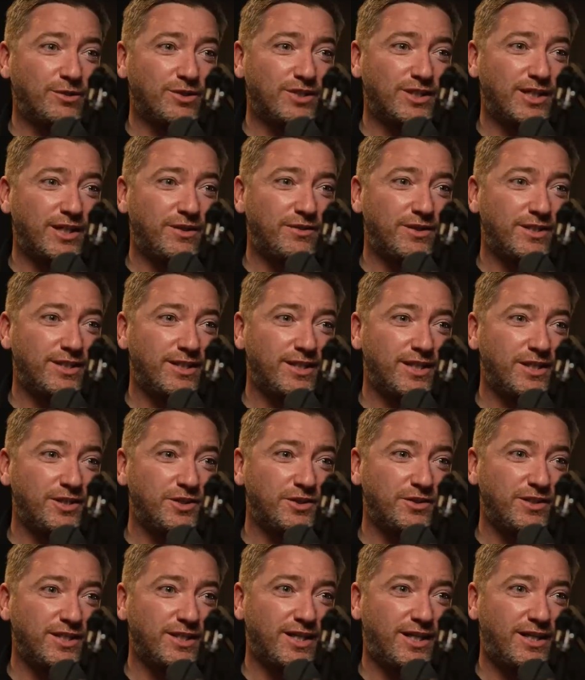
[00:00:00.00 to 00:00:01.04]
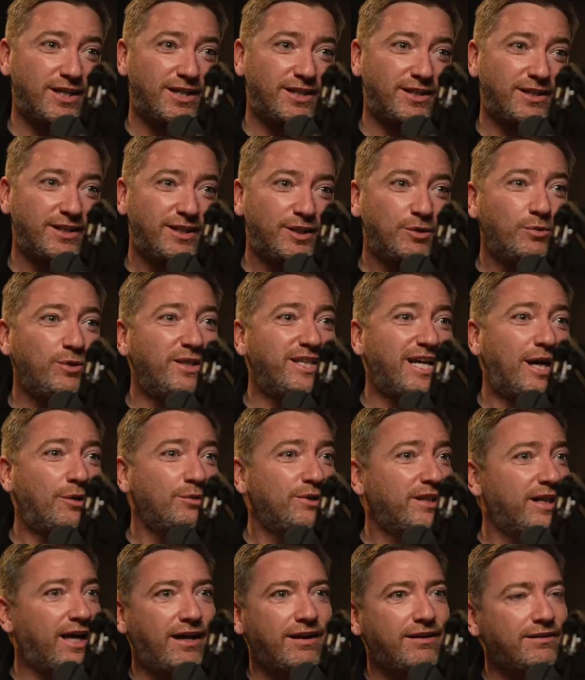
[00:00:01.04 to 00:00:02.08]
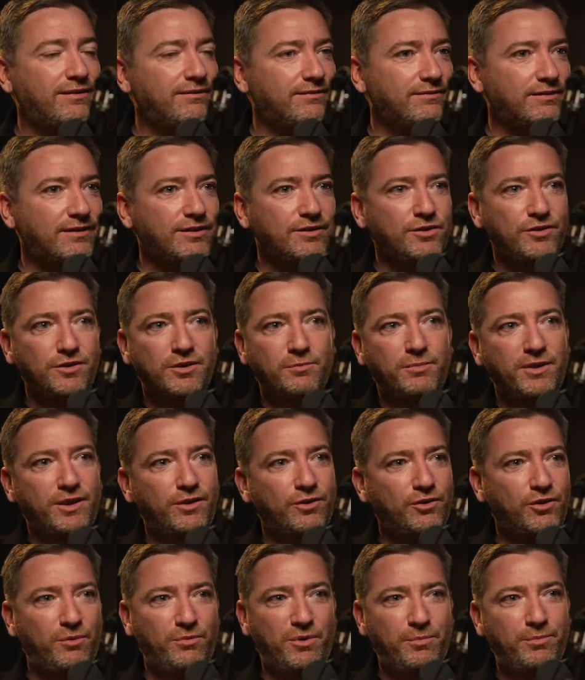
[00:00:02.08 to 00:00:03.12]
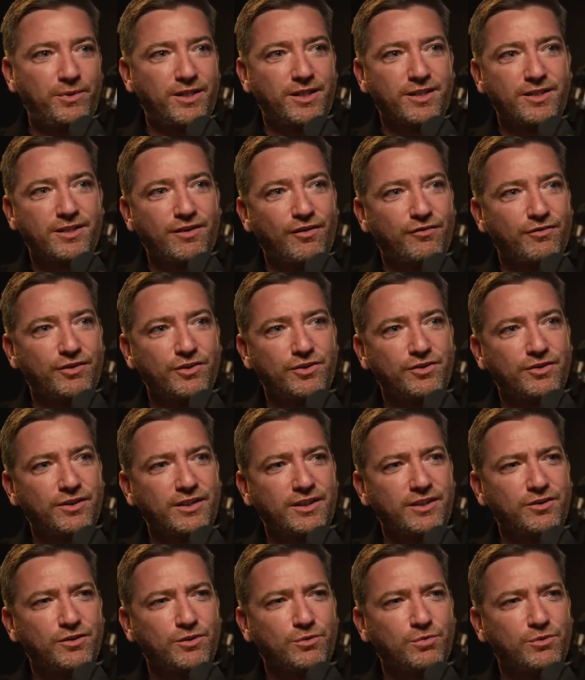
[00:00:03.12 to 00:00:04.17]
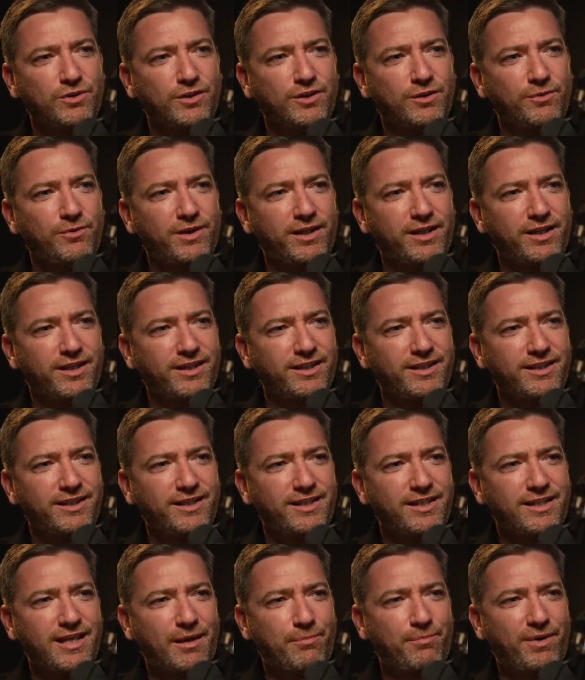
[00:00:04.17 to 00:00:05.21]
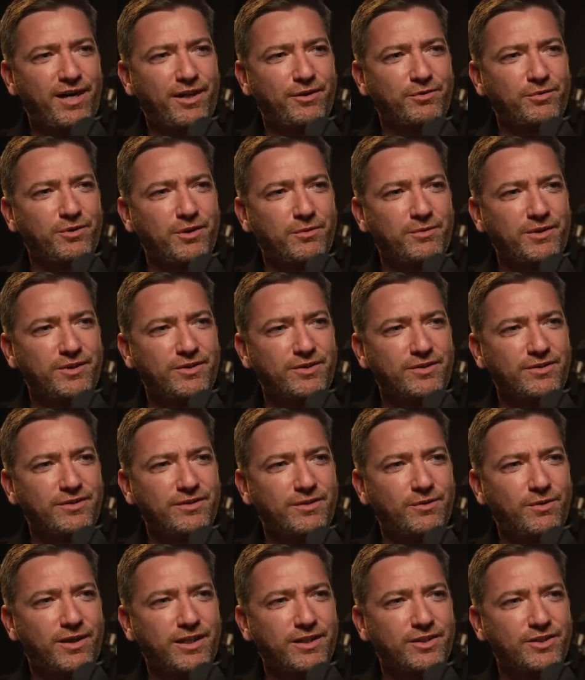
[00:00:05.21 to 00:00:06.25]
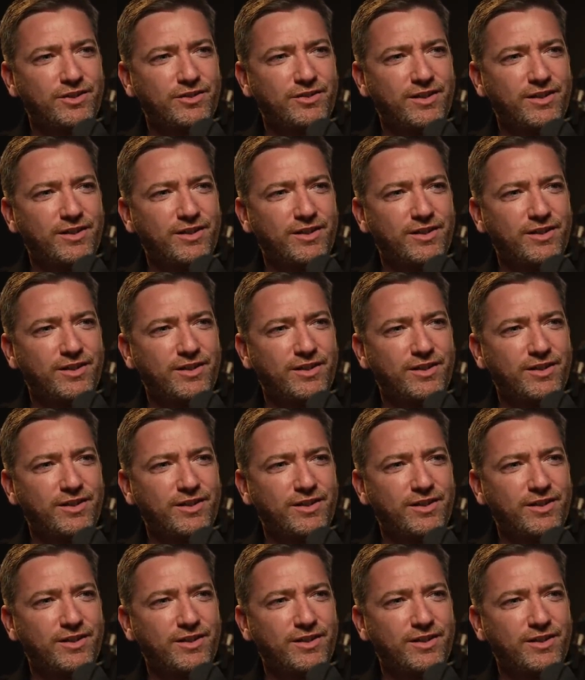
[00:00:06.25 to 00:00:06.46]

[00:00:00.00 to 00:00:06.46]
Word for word: how serious the injuries are? Without that, and you'd have been a normal person off the street, you just wonder whether that path would have been quite as